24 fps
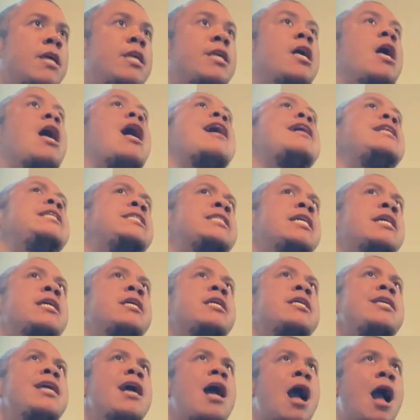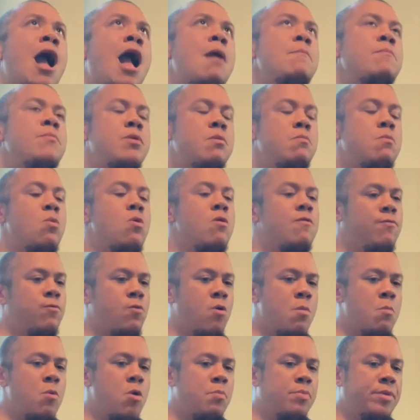I'd say, yeah, I'm in a more
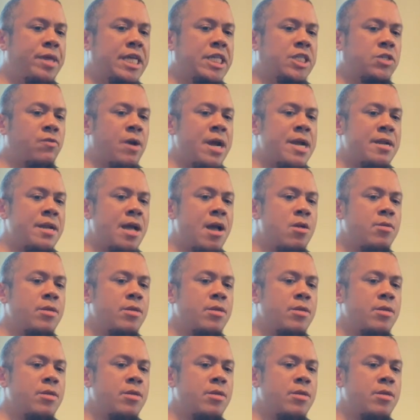formal place right now.